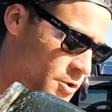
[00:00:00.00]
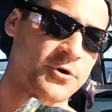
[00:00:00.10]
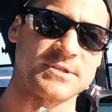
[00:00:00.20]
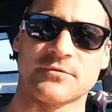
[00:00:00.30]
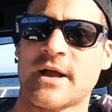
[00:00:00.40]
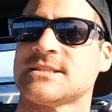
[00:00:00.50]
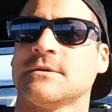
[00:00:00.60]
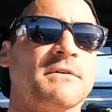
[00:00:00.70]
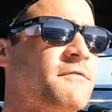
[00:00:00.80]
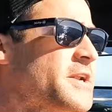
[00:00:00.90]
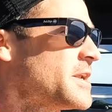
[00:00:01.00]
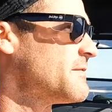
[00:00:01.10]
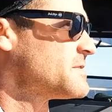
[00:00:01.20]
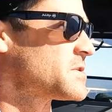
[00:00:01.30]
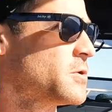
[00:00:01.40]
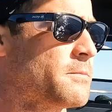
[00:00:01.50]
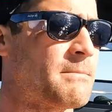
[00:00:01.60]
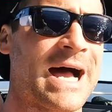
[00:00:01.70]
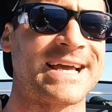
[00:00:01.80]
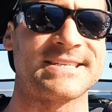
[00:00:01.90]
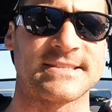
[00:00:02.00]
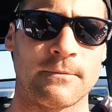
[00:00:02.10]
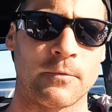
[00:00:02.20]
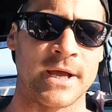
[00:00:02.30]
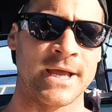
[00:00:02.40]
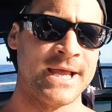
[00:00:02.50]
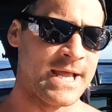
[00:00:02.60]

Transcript: We'll cruise around, see if we can find another school of mahi somewhere.